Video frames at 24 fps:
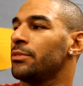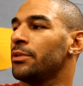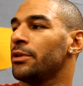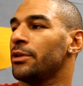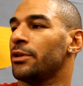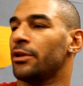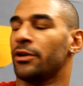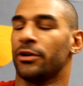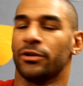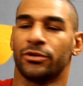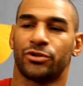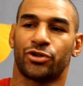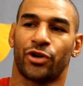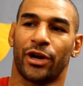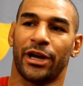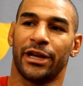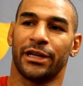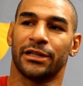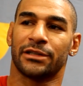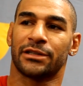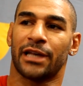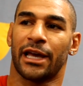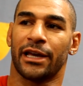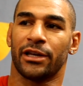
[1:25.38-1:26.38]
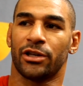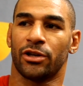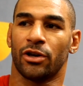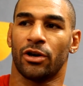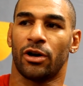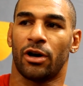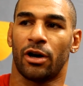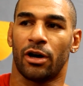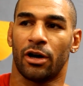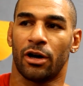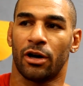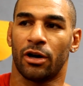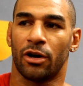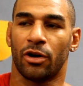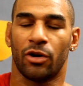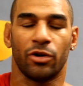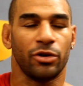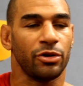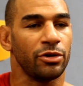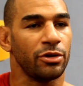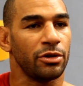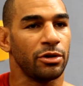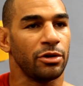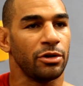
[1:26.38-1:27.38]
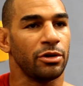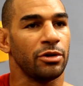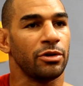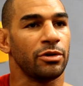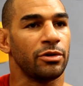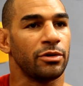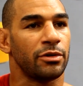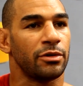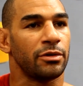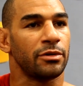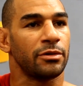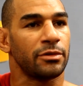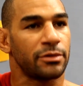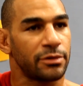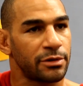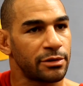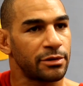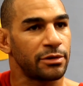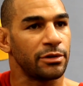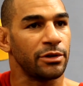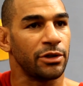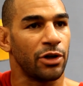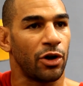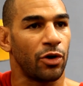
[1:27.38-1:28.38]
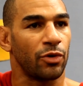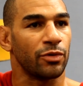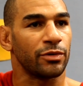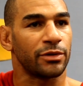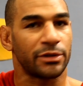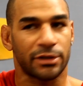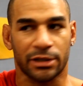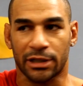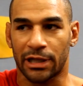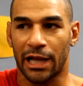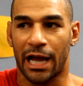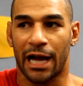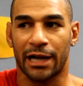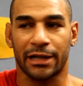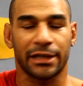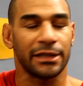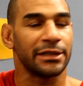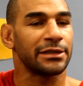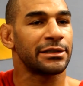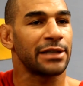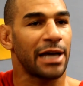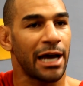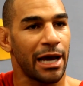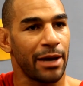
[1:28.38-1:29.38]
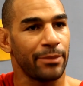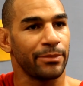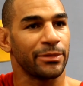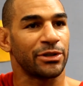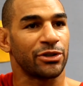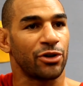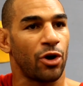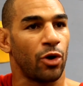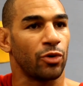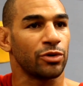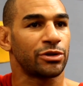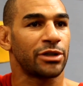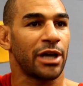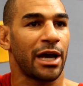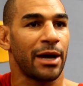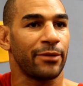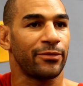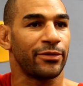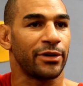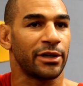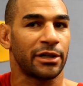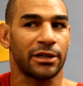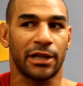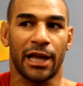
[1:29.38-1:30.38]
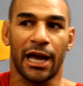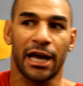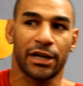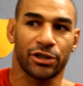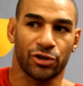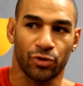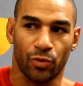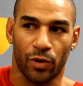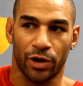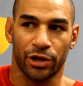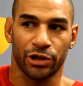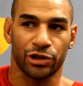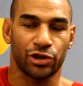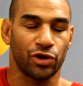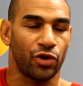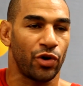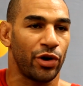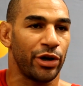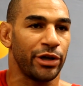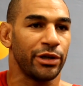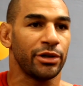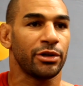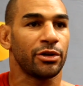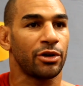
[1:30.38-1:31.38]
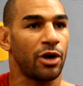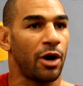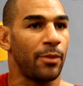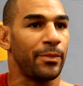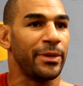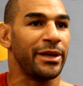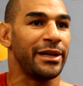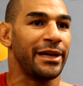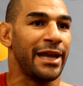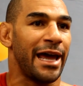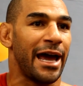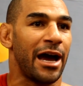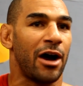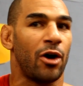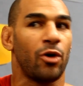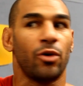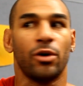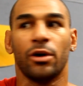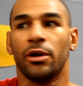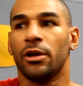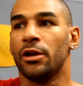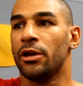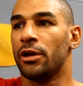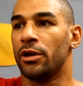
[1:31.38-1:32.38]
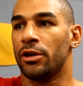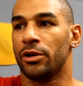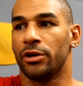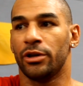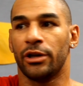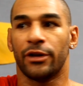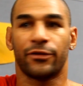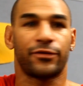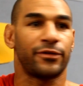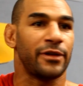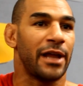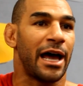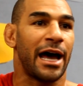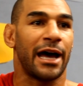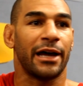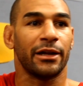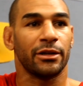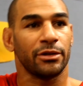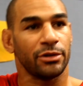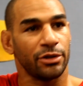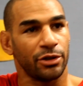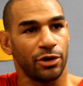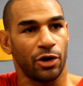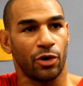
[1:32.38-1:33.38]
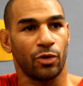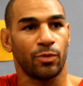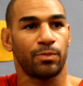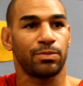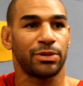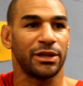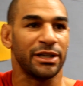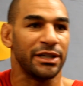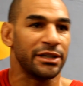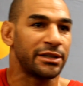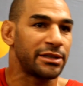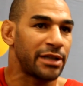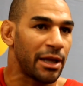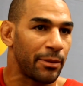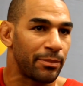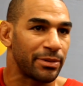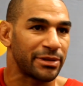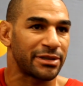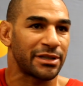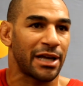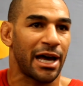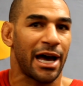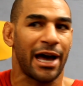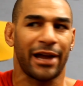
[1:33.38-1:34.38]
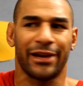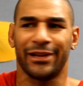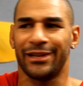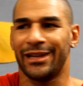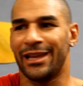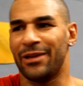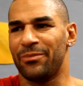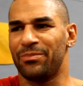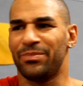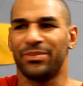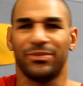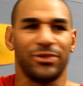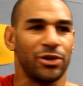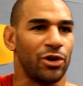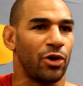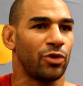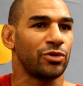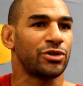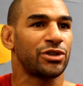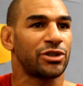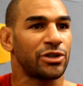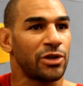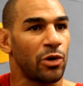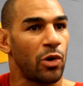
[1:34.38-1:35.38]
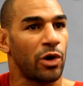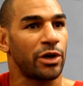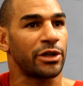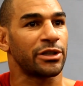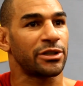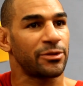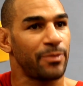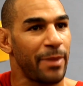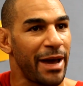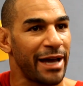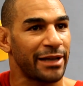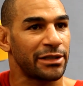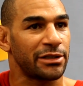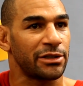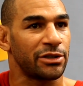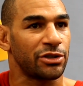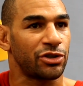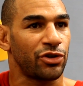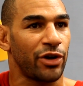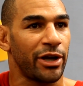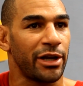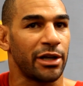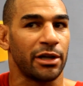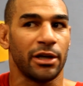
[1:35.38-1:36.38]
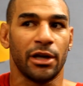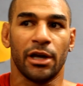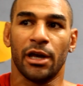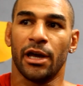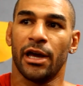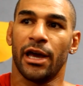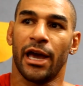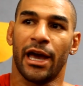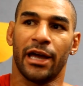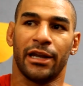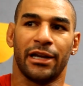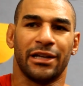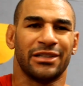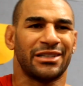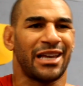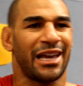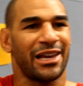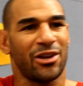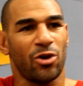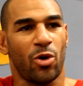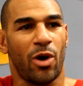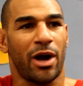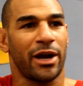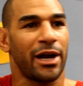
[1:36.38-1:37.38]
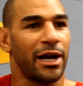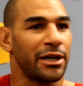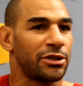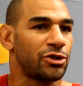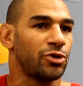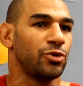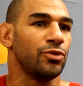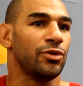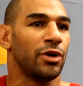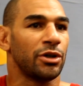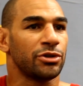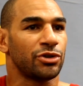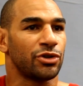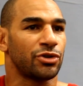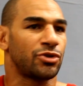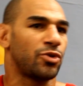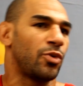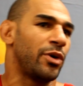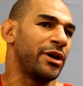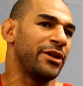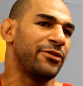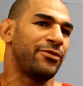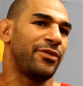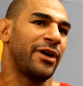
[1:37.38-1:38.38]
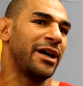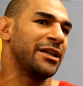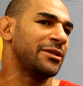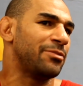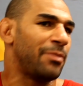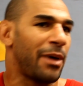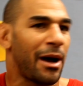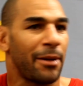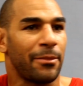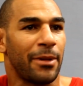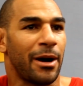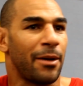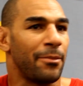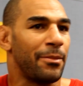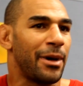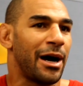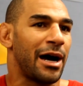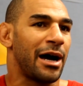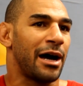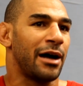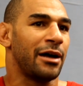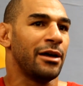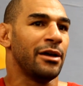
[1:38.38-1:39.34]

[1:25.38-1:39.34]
the trainer's like, you know, it's clock in time, it's go time for the class. You want to join, come in now. If not, you know, please step aside. And they're, you know, talking smack to the trainer. And he's like, yo, I got 220 fights, blah, blah, blah,